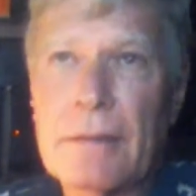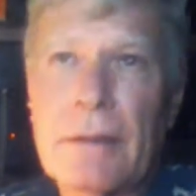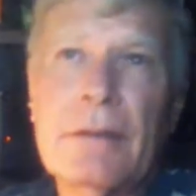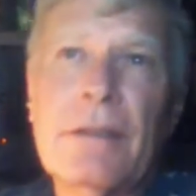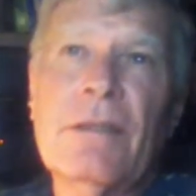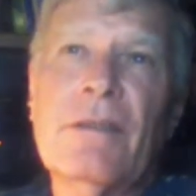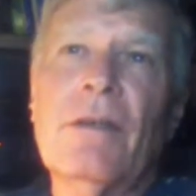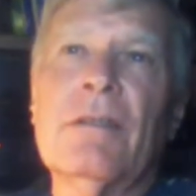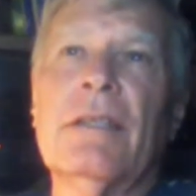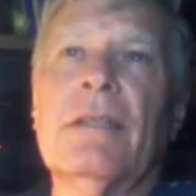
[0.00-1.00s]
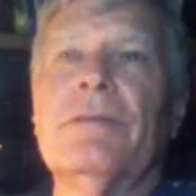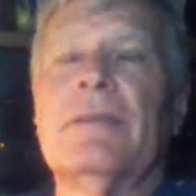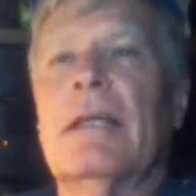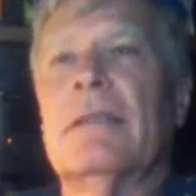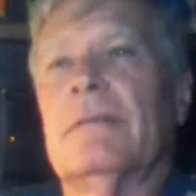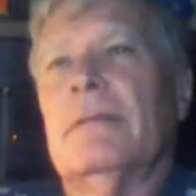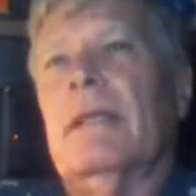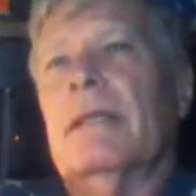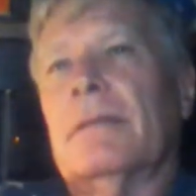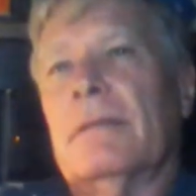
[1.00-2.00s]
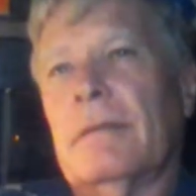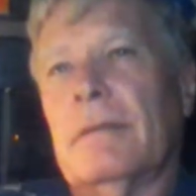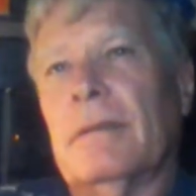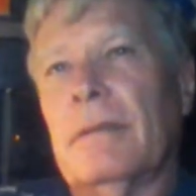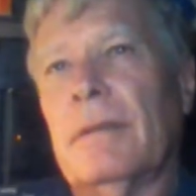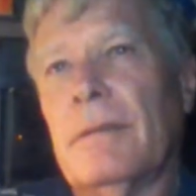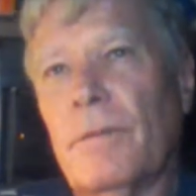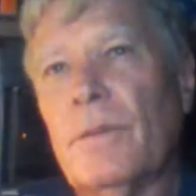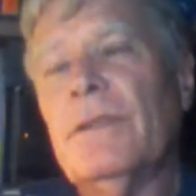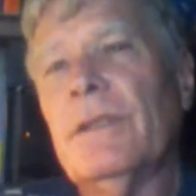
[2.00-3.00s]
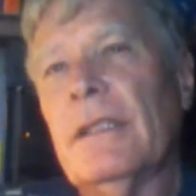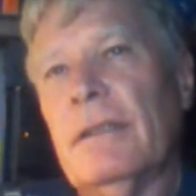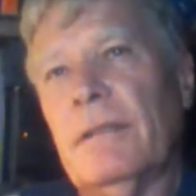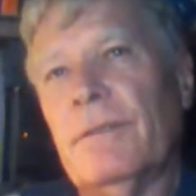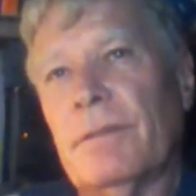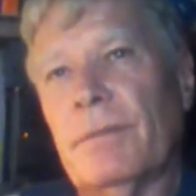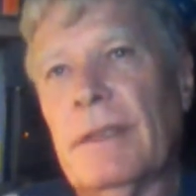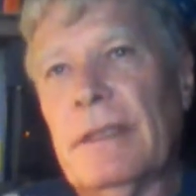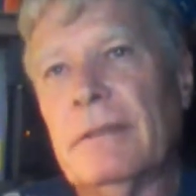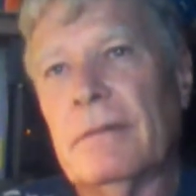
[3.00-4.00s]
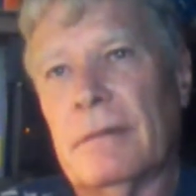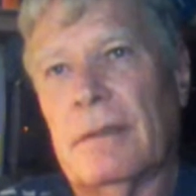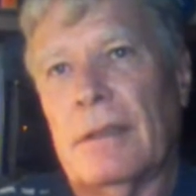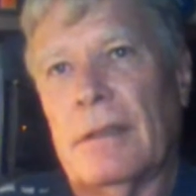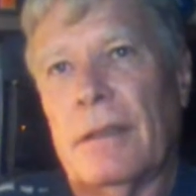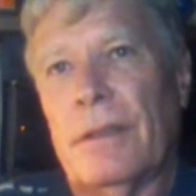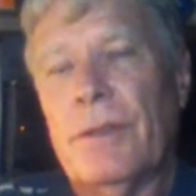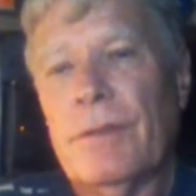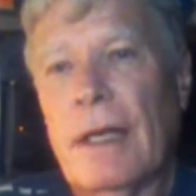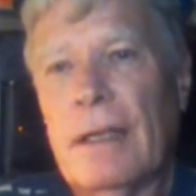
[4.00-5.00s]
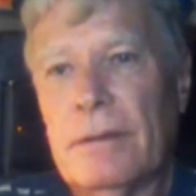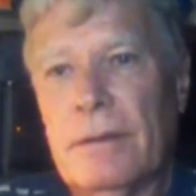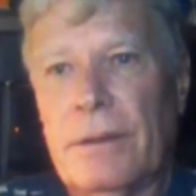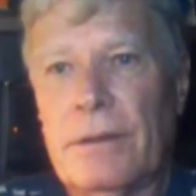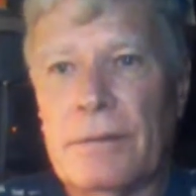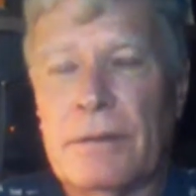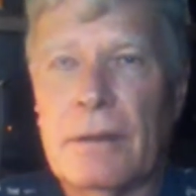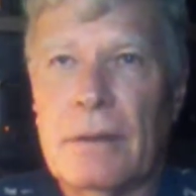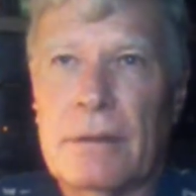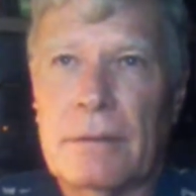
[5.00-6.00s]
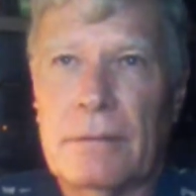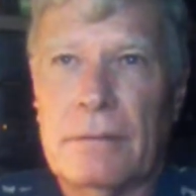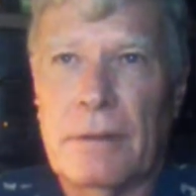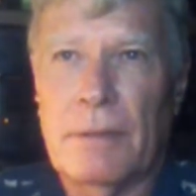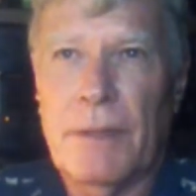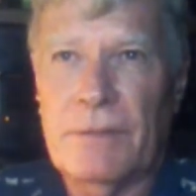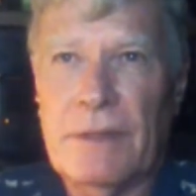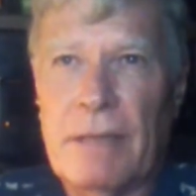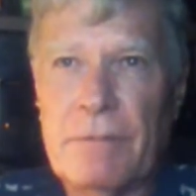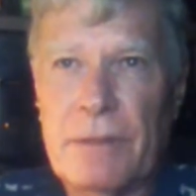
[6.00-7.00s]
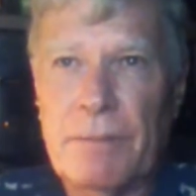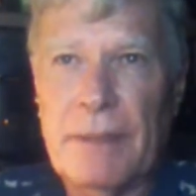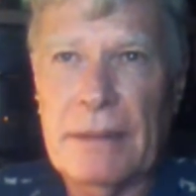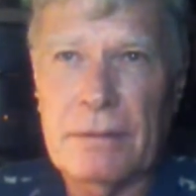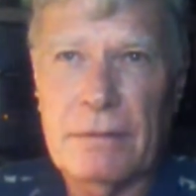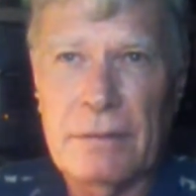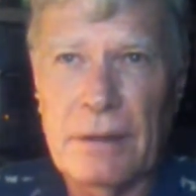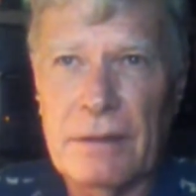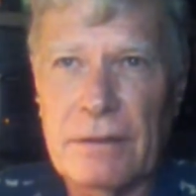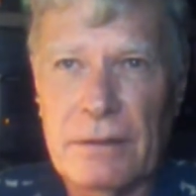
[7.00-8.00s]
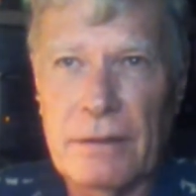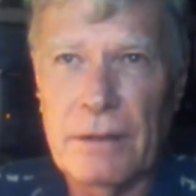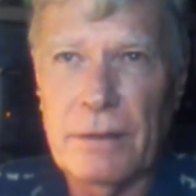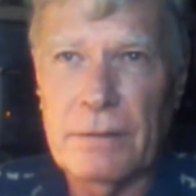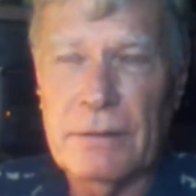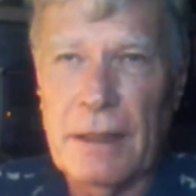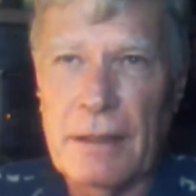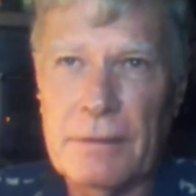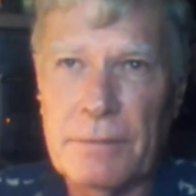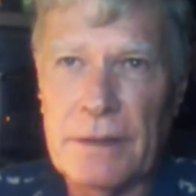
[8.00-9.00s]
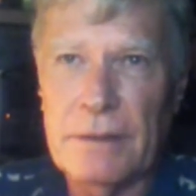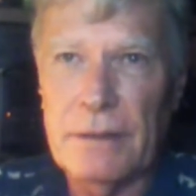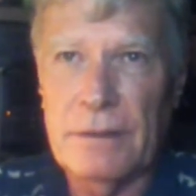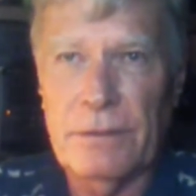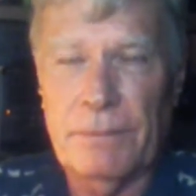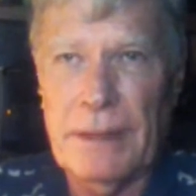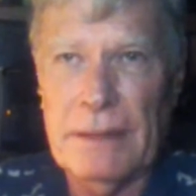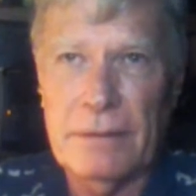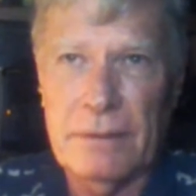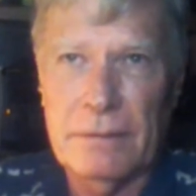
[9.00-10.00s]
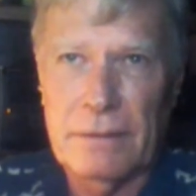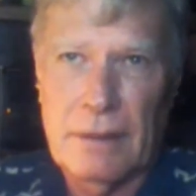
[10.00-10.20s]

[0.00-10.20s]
So you do it long enough. Now, once you get to the fifth plane, you've gotten to the above time and space. There is no time and no space.